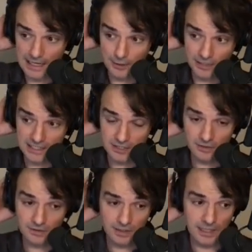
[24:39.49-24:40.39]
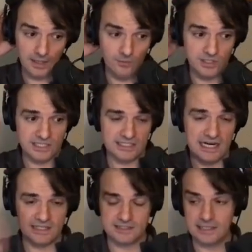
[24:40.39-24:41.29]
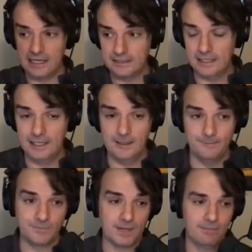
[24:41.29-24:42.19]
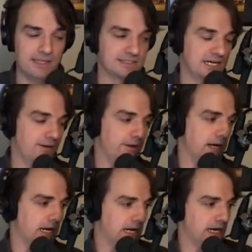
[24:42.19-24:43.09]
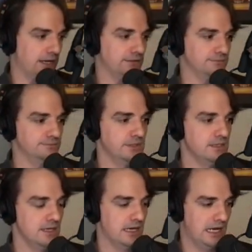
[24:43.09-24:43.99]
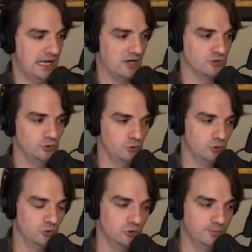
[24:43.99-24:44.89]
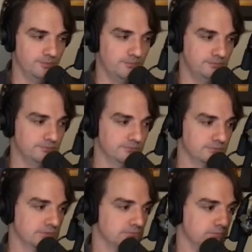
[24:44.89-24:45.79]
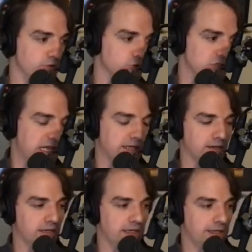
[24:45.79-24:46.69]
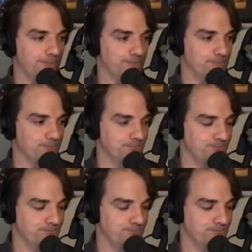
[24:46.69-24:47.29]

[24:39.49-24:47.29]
annotation, uh, which starts like the embedded server and allows you to use like um,